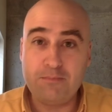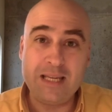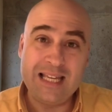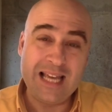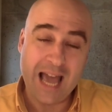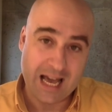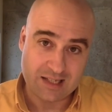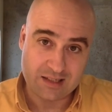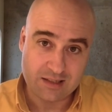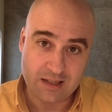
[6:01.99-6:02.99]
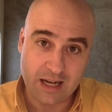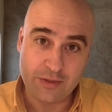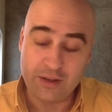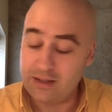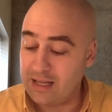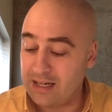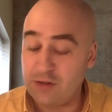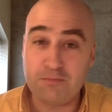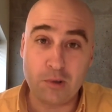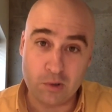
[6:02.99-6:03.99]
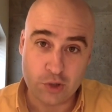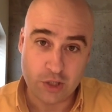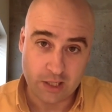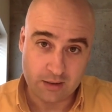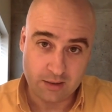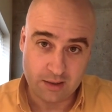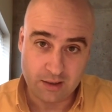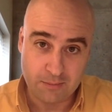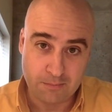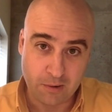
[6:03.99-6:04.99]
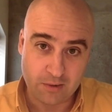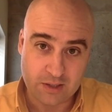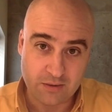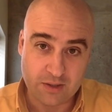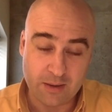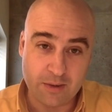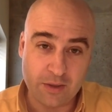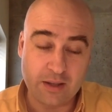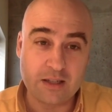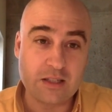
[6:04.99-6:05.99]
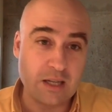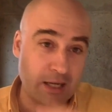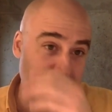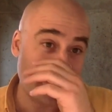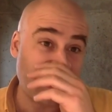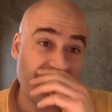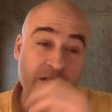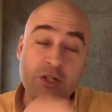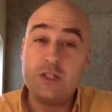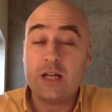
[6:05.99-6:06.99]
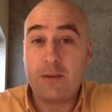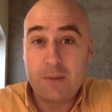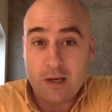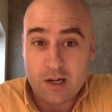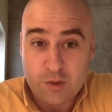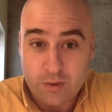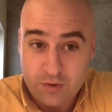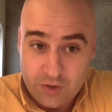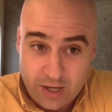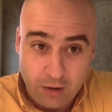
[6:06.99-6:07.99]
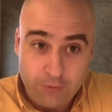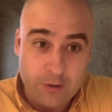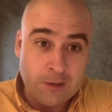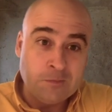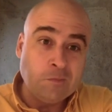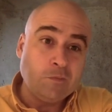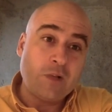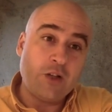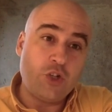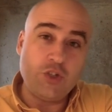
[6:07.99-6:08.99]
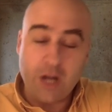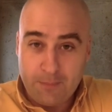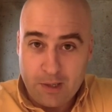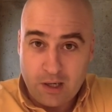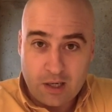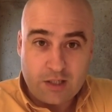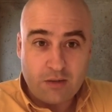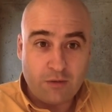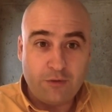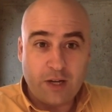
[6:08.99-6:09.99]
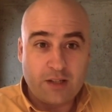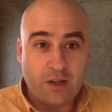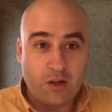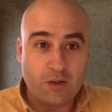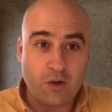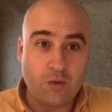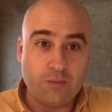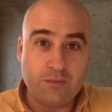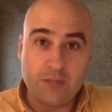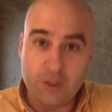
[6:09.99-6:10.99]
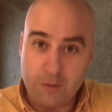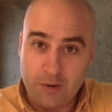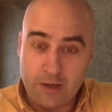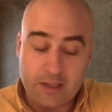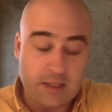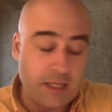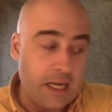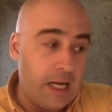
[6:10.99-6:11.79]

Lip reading: BS. I think that is bullshit in the parlance of our time. I think it is nonsense. I think she's not being honest with herself, and she's not being honest and reflecting on her own experience.